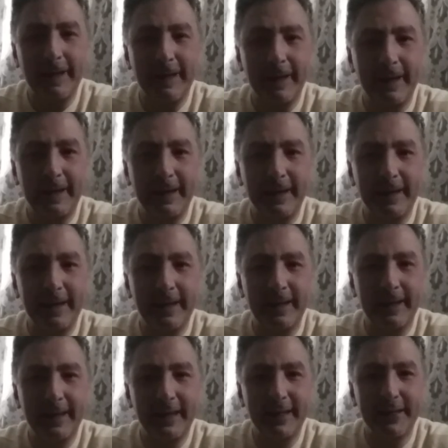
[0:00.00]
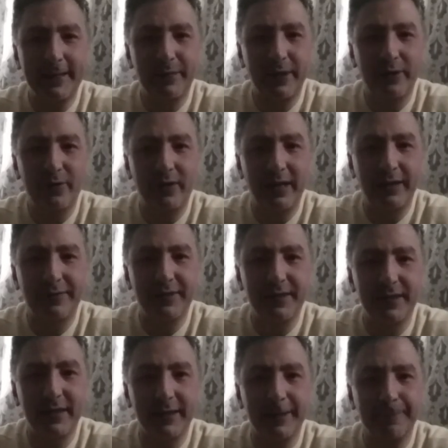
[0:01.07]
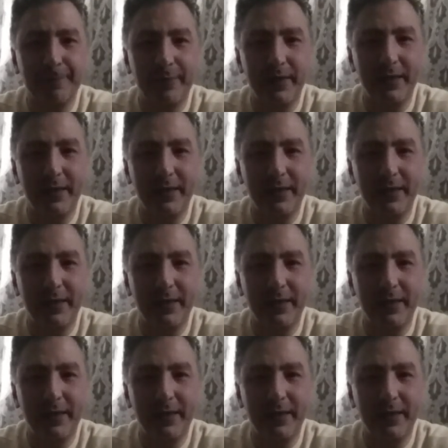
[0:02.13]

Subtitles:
And that's about all I have to say.